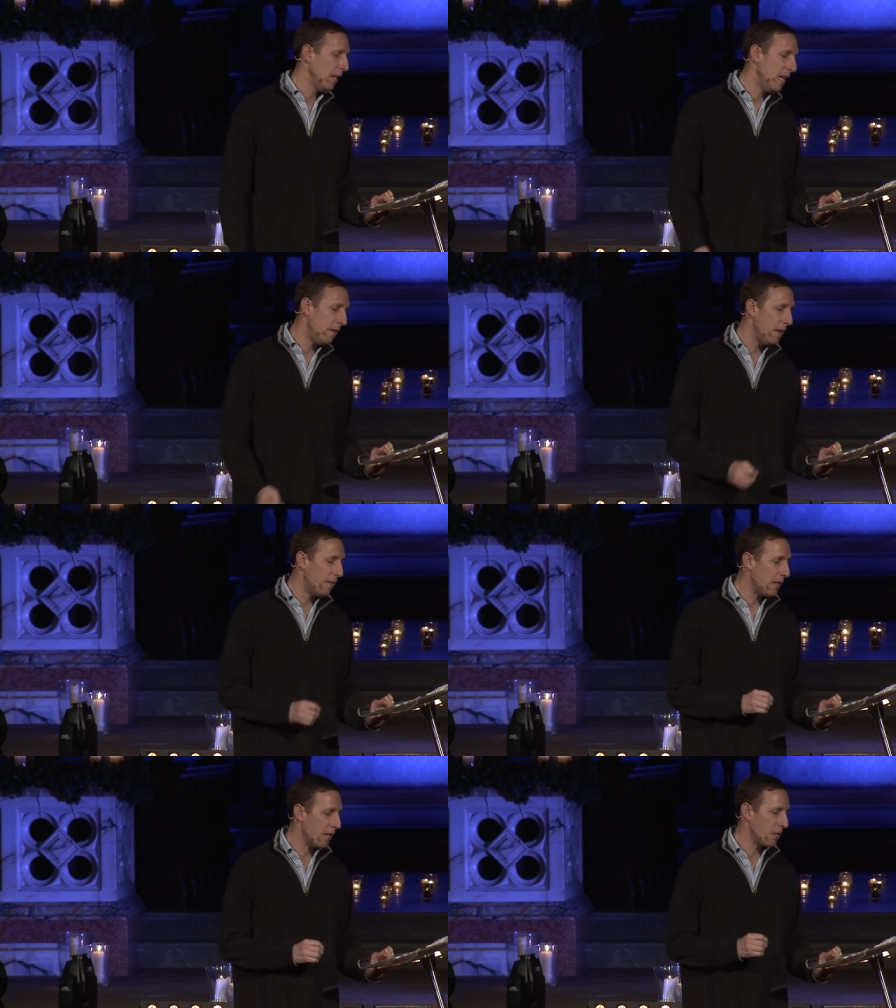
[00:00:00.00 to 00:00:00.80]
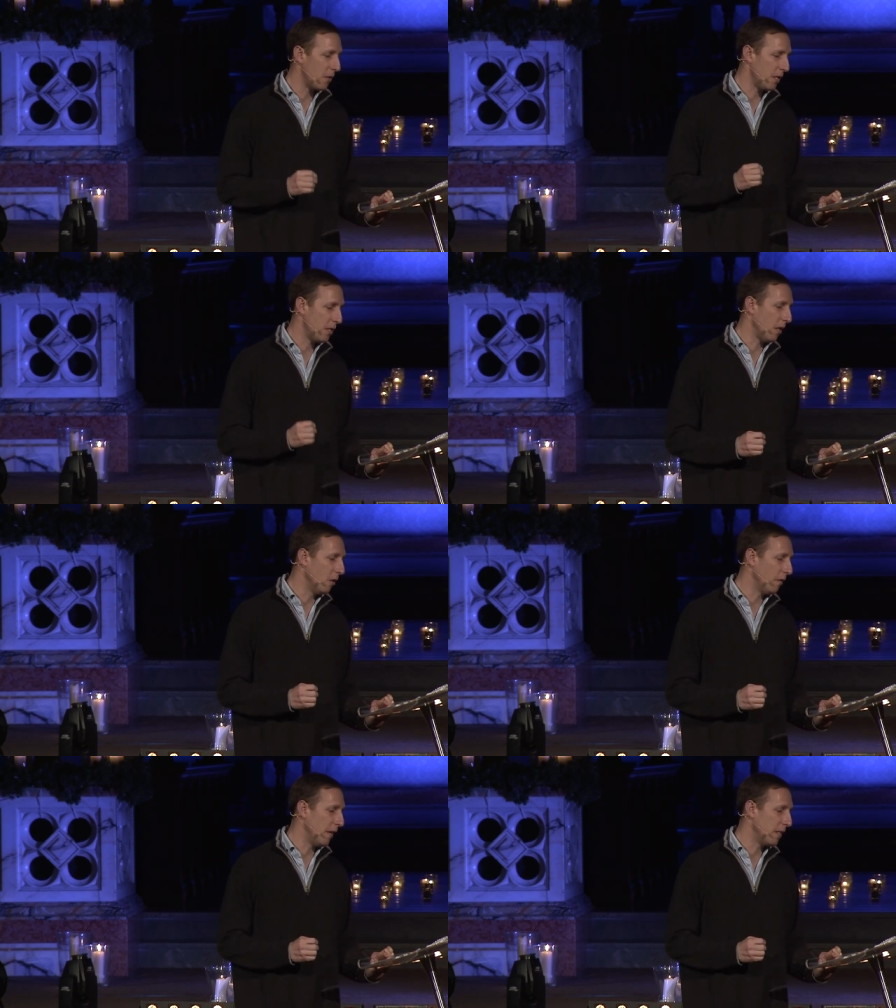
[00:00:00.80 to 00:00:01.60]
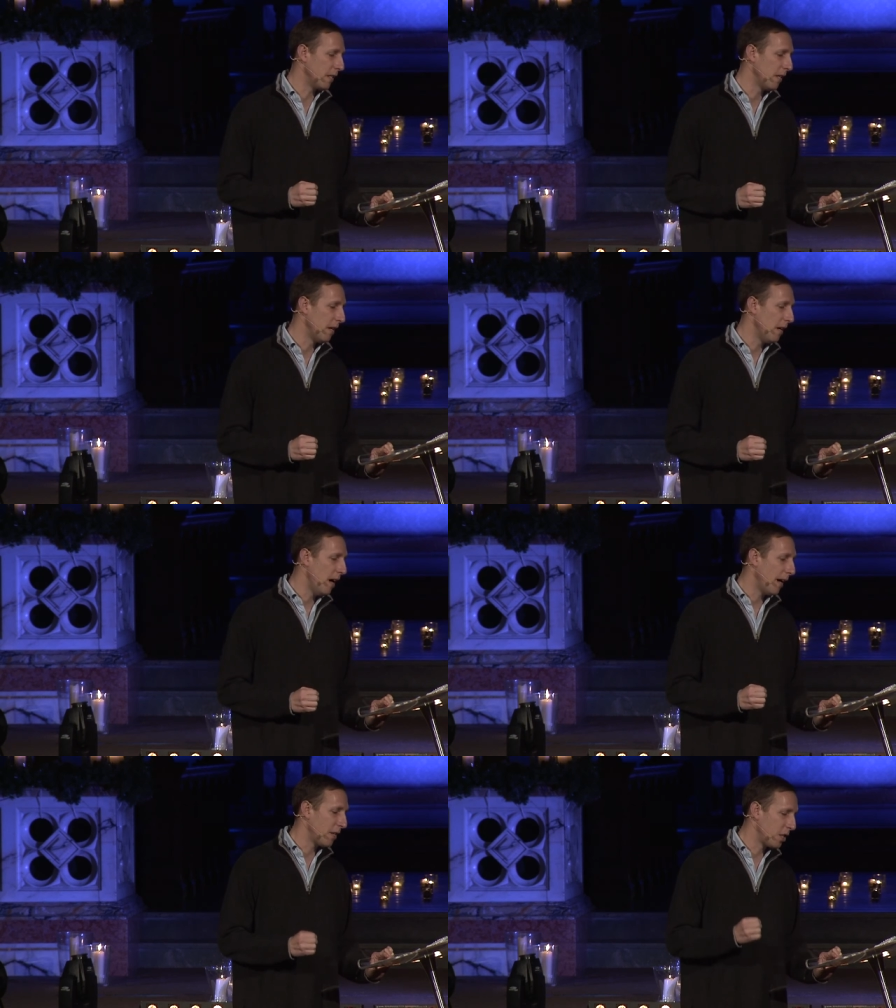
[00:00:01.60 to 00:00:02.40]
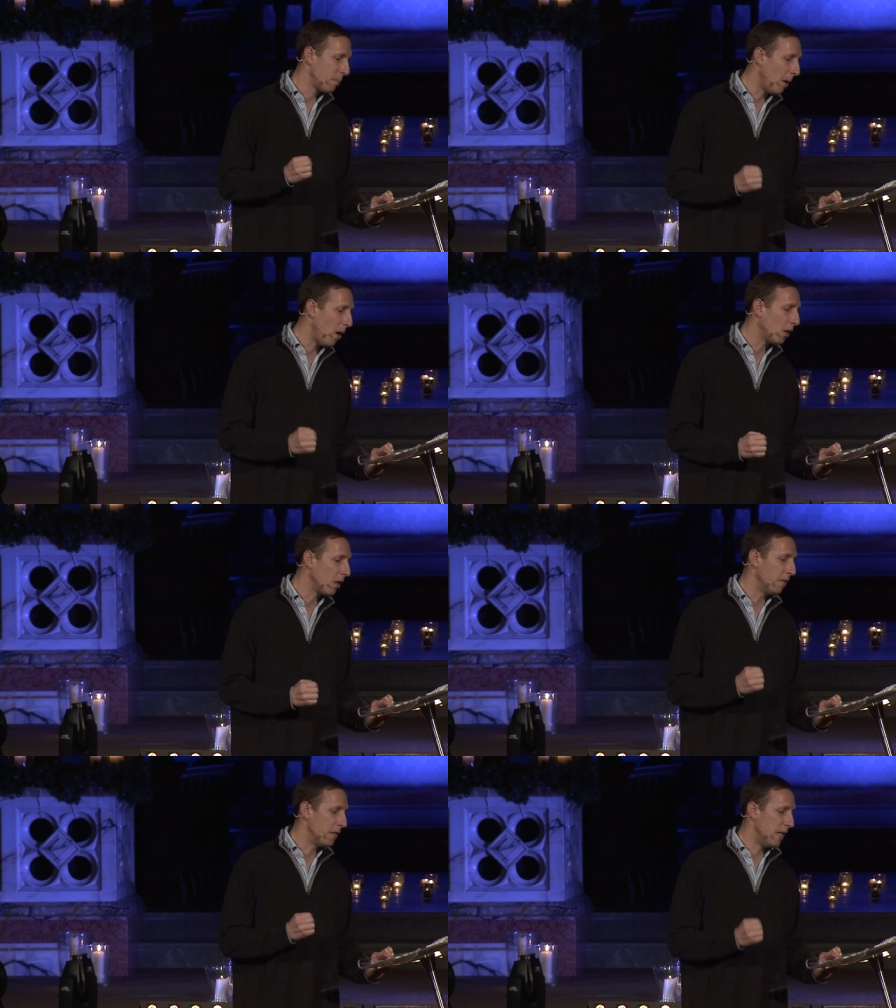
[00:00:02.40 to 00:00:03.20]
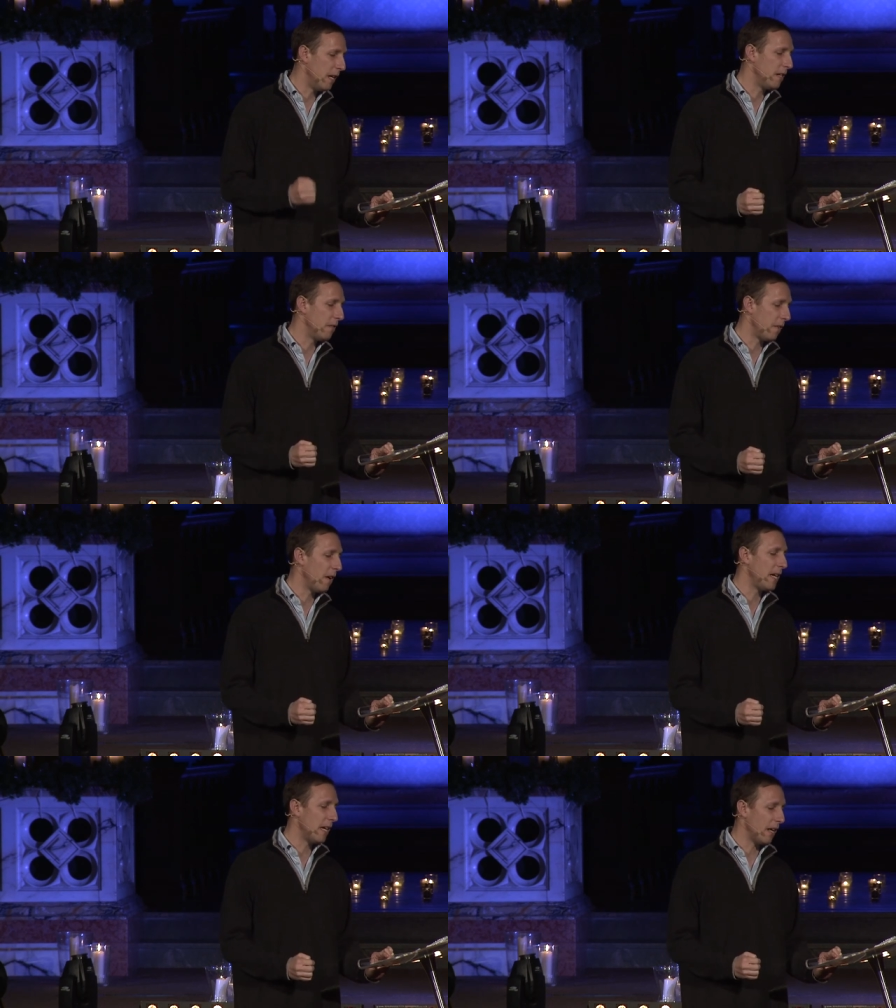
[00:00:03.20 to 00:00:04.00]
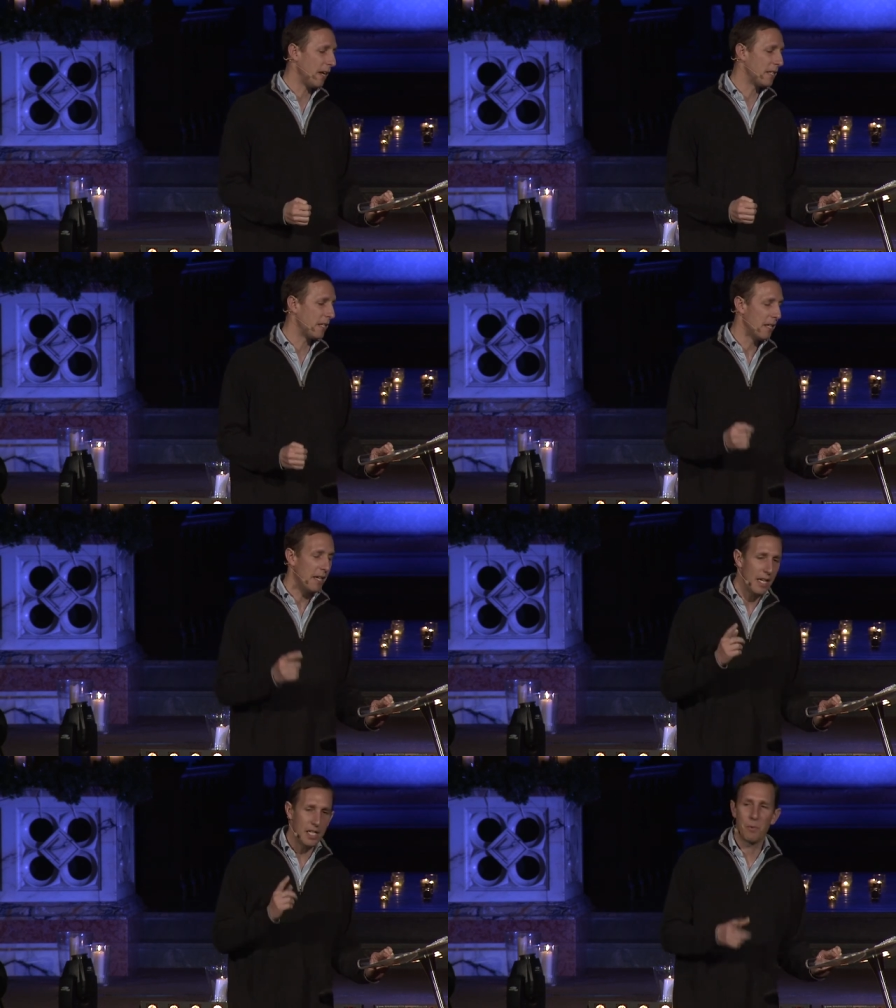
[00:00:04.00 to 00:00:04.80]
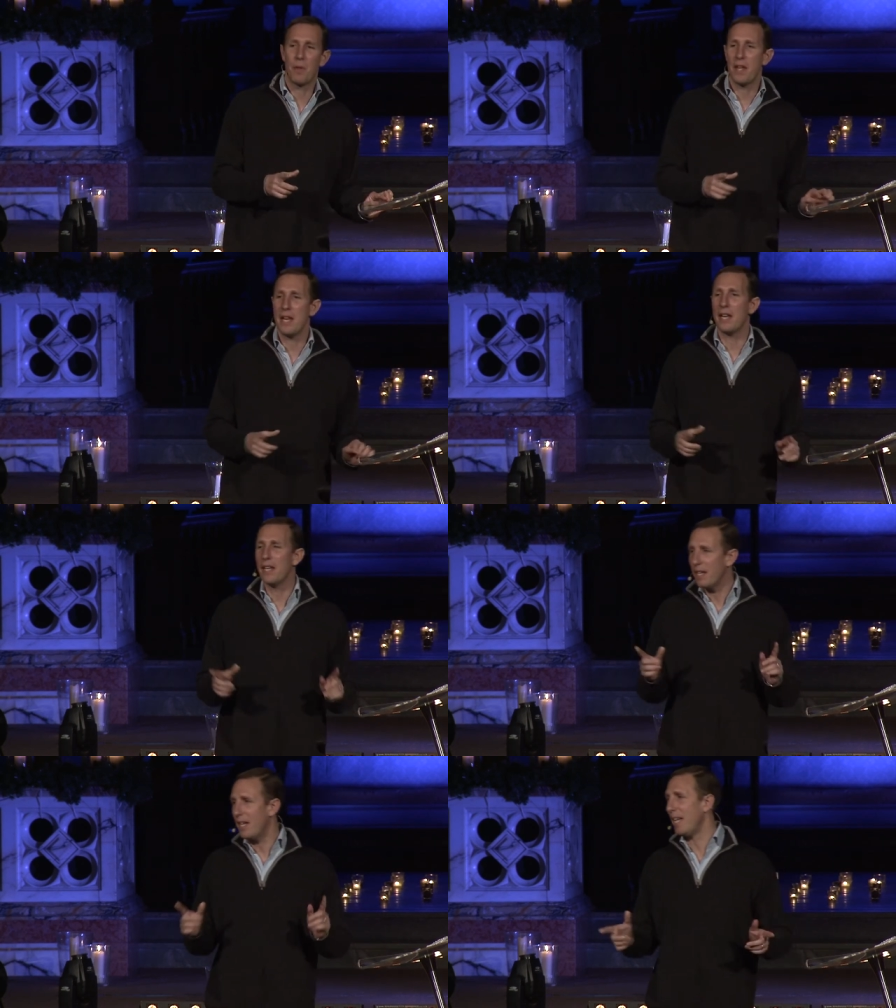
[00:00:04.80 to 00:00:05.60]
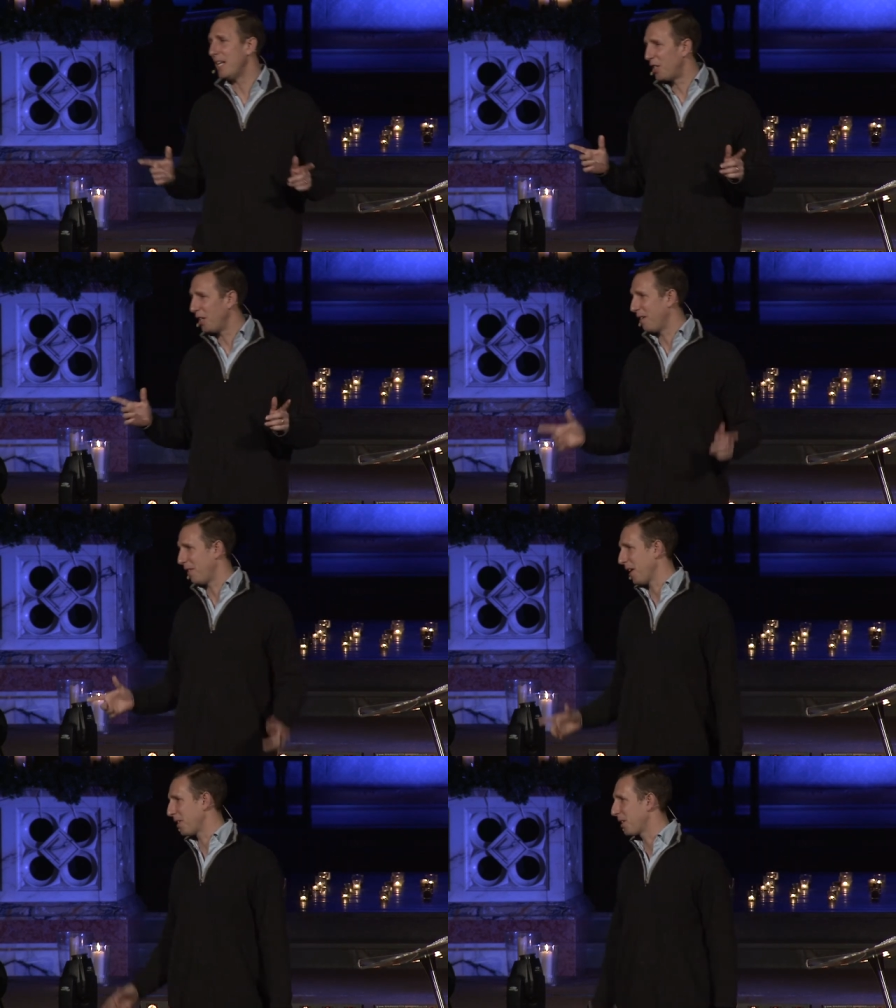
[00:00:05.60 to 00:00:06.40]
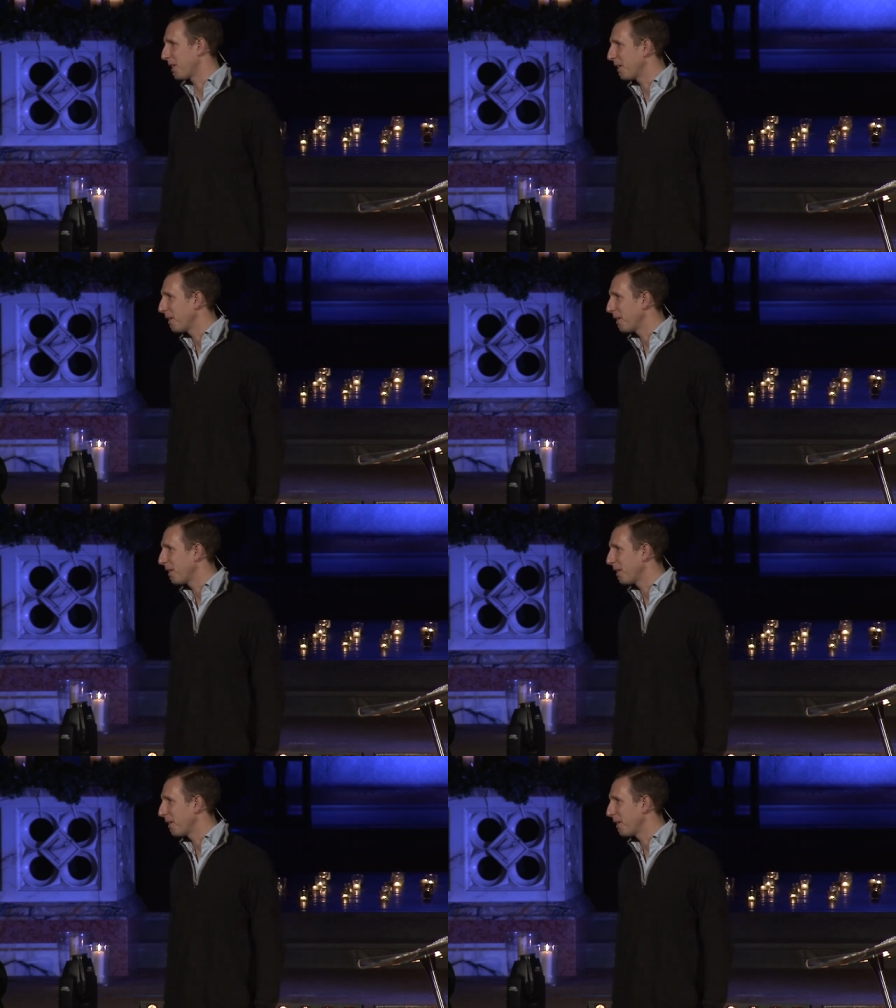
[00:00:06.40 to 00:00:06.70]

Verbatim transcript: even if it does not dissolve it, and a spark of di divine light is within each of us.